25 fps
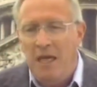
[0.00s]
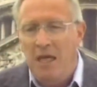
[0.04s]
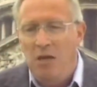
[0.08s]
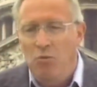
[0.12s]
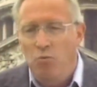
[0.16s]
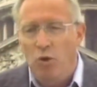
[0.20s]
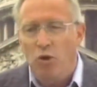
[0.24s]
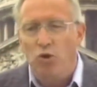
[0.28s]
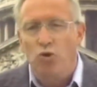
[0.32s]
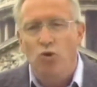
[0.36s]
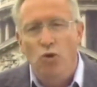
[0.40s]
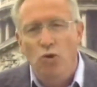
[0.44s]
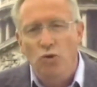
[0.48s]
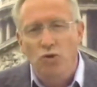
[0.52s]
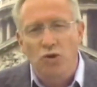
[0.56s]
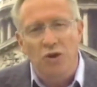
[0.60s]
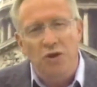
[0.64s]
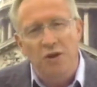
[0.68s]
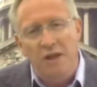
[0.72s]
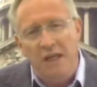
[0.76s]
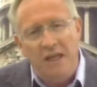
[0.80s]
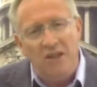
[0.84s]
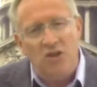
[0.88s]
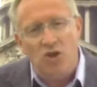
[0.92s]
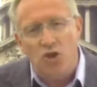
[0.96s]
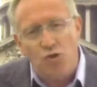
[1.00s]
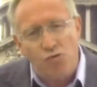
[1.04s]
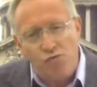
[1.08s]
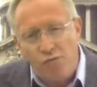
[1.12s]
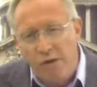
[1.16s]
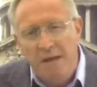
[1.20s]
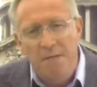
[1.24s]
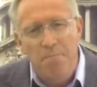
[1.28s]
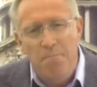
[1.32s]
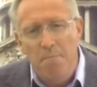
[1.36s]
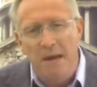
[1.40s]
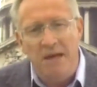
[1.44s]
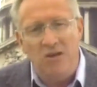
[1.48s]
he would go to the
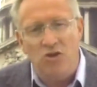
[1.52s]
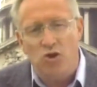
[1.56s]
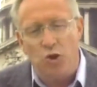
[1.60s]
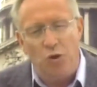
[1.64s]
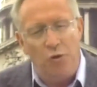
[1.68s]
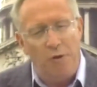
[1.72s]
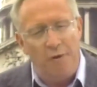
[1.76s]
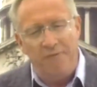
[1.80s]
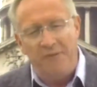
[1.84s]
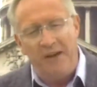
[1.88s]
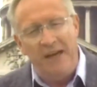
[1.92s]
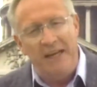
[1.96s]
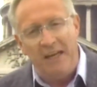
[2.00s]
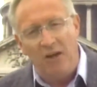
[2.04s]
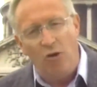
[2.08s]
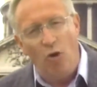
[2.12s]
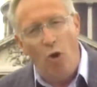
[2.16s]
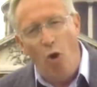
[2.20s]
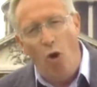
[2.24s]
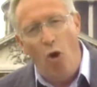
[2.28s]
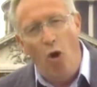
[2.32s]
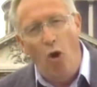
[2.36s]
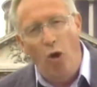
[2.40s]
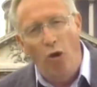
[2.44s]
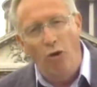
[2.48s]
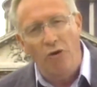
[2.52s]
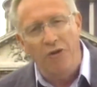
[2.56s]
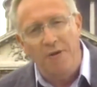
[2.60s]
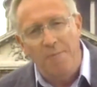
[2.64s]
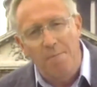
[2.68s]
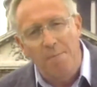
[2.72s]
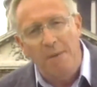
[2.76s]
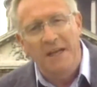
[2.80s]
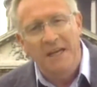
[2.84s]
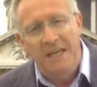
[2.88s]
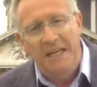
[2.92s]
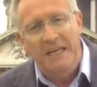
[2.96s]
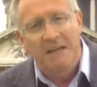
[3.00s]
extreme measure of getting all
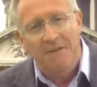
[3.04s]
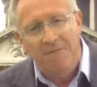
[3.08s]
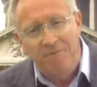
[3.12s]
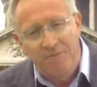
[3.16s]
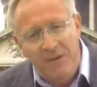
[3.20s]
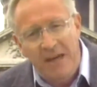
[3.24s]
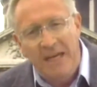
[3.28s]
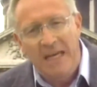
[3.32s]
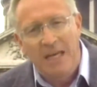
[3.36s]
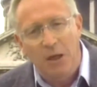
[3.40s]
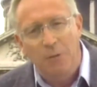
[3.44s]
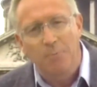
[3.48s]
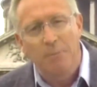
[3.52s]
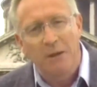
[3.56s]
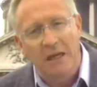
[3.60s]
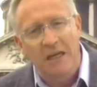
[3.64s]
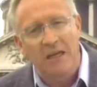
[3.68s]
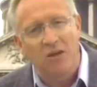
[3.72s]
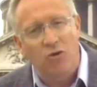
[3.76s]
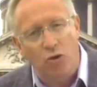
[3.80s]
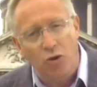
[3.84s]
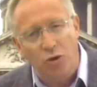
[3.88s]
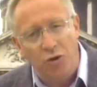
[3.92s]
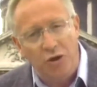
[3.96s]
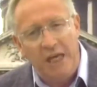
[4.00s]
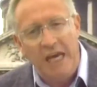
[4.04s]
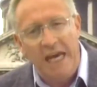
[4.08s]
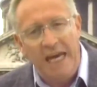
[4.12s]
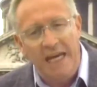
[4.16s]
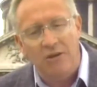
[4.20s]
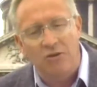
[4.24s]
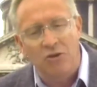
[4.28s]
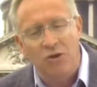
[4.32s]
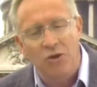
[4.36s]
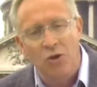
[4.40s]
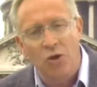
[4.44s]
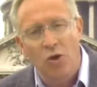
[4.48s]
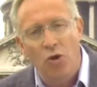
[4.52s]
the money available he could
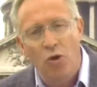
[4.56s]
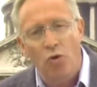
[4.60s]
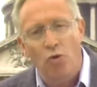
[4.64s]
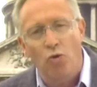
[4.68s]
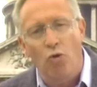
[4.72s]
get,